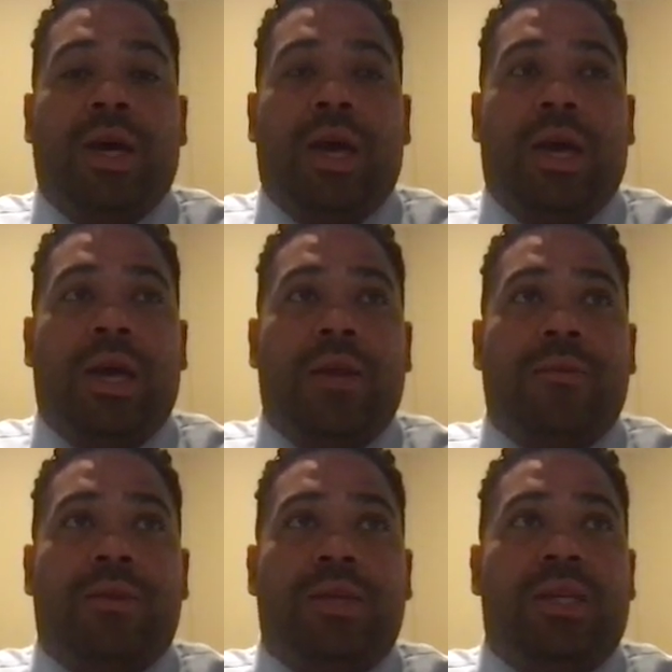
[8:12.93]

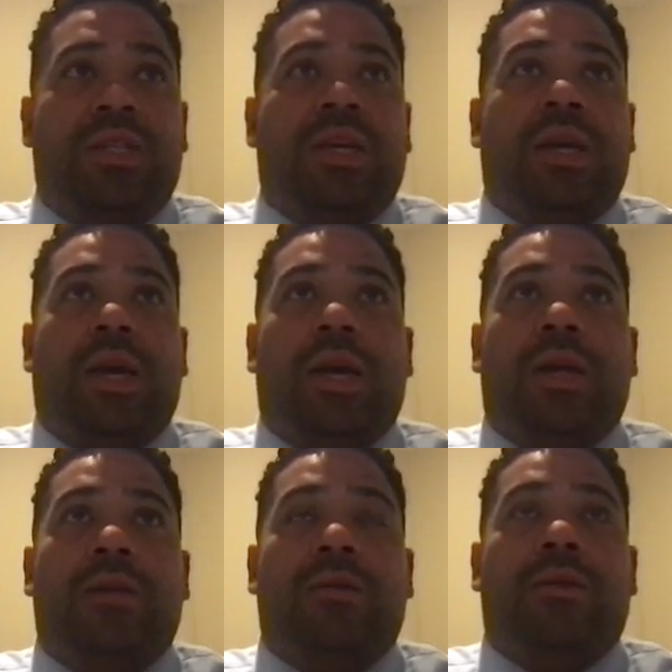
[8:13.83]
in teaching
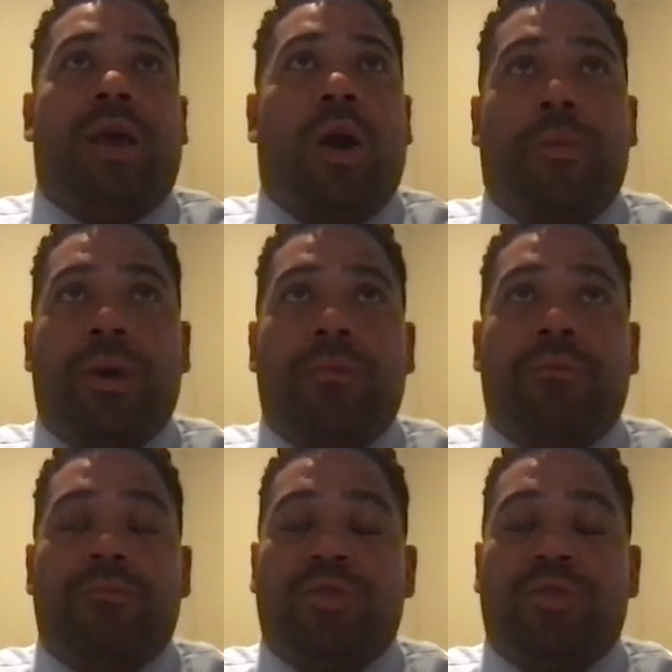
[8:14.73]
and helping